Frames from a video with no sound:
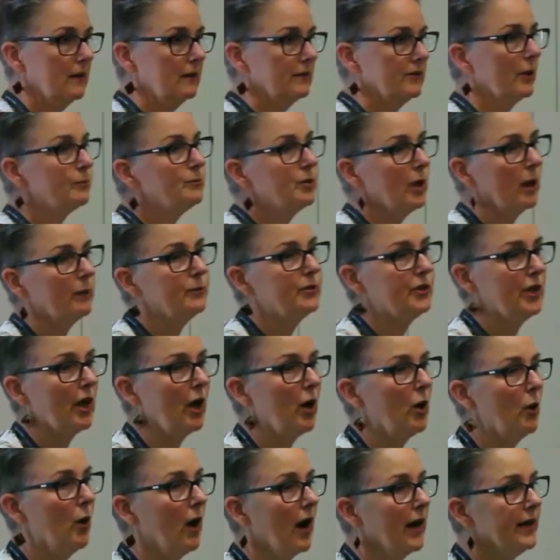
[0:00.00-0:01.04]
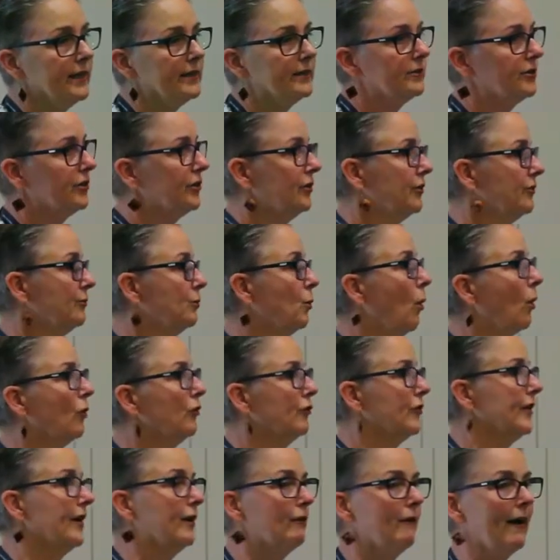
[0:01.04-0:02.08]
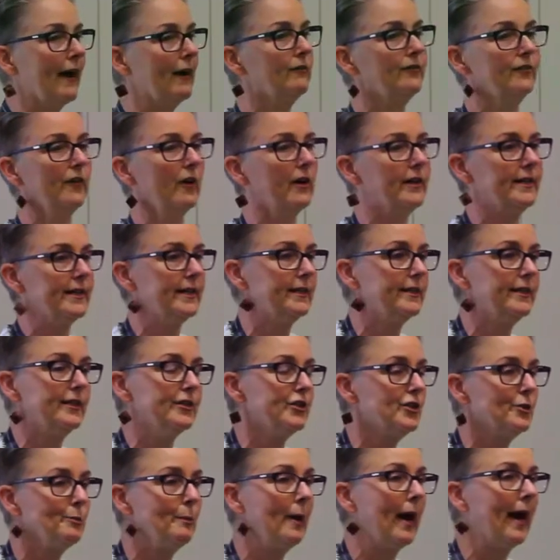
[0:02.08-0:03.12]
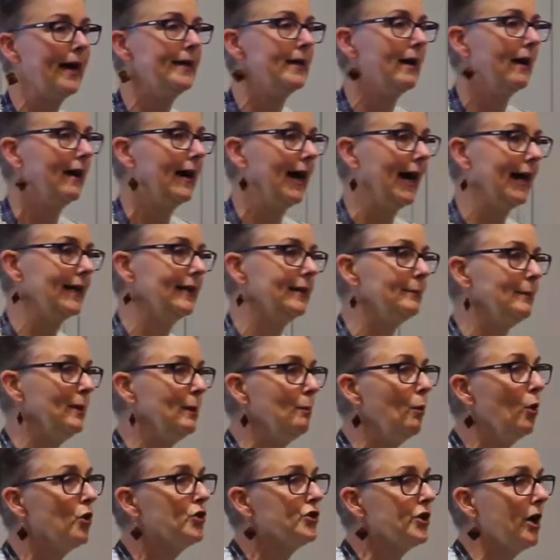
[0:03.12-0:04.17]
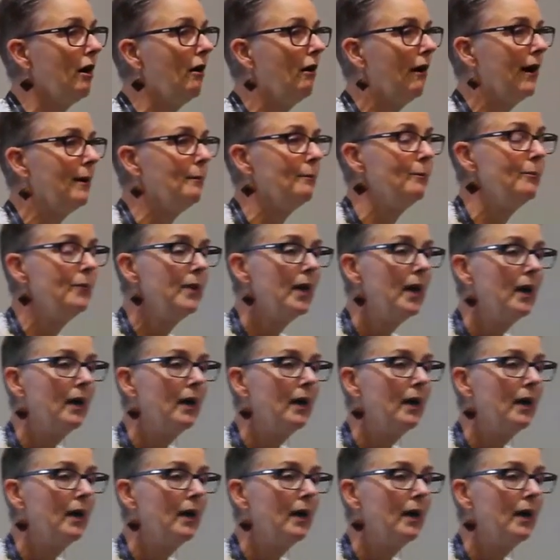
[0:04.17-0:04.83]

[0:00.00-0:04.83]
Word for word: Sometimes, though, I sort of wandering around finding things to paint. I had a bit more time.